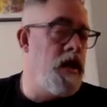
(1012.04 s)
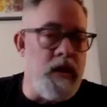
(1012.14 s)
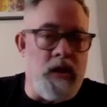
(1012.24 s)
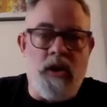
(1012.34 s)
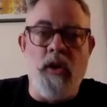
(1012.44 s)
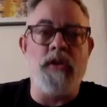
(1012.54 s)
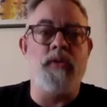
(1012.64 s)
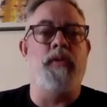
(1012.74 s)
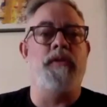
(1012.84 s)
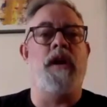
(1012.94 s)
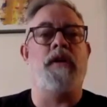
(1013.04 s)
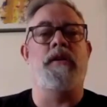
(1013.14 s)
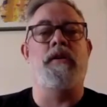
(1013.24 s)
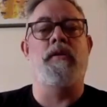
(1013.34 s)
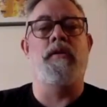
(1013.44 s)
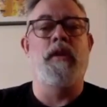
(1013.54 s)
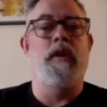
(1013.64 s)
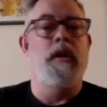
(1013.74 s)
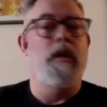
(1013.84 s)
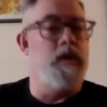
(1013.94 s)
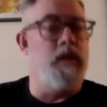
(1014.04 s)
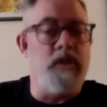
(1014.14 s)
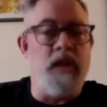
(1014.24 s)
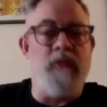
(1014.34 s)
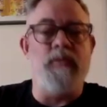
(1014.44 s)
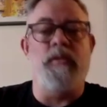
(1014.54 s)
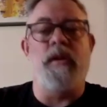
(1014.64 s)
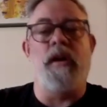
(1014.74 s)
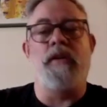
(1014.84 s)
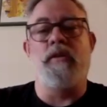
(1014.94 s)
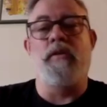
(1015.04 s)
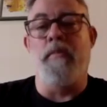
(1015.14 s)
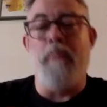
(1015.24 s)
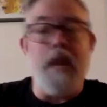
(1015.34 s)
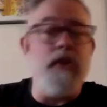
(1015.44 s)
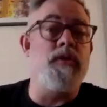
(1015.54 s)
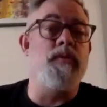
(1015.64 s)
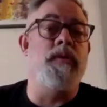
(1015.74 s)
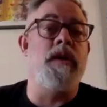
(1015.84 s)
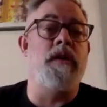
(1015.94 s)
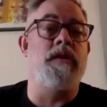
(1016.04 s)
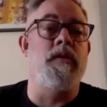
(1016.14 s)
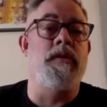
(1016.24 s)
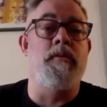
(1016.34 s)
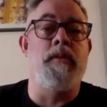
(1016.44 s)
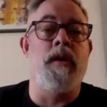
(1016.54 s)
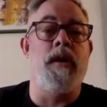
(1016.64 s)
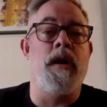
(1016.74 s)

The cooks will talk to you. The chefs will talk to you. The managers will talk to you at the bar.